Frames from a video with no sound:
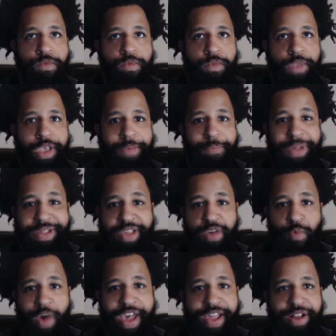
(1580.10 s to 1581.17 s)
missing
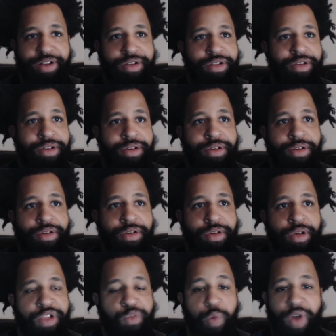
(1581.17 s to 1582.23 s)
weight.
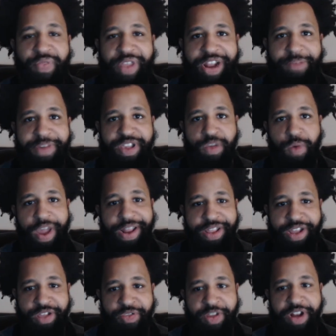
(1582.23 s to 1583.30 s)
It's one thing to miss weight. It's
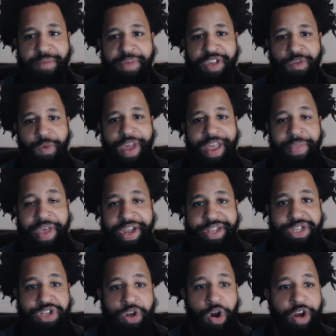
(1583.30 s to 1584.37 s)
another thing to miss weight and then get
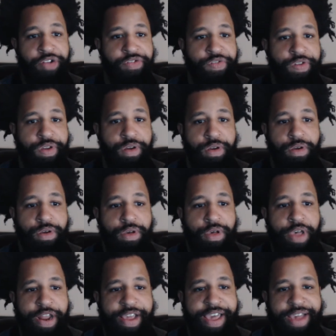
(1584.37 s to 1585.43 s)
starched.
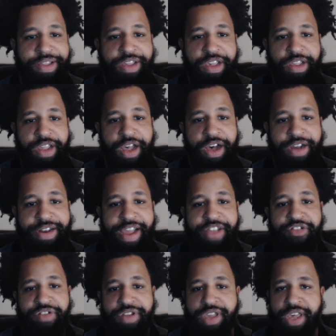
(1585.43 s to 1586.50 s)
And against this
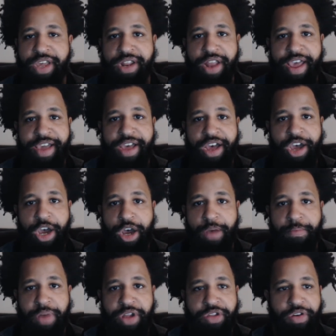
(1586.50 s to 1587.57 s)
dangerous kid like
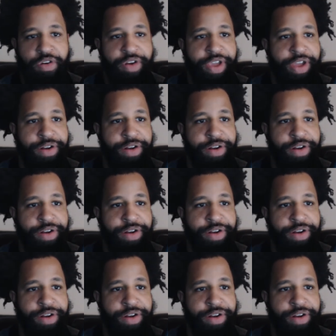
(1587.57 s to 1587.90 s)
Bonchorian,